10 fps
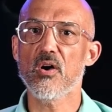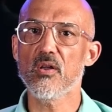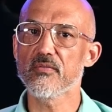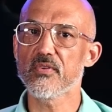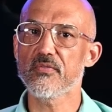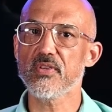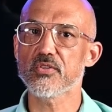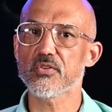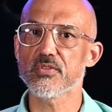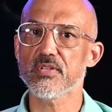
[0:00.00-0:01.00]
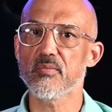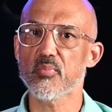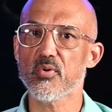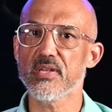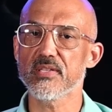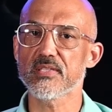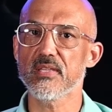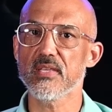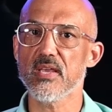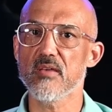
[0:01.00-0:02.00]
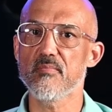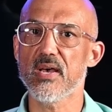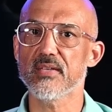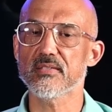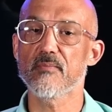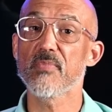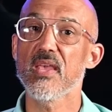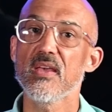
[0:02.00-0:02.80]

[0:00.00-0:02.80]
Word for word: all of the features it brings to the AMS.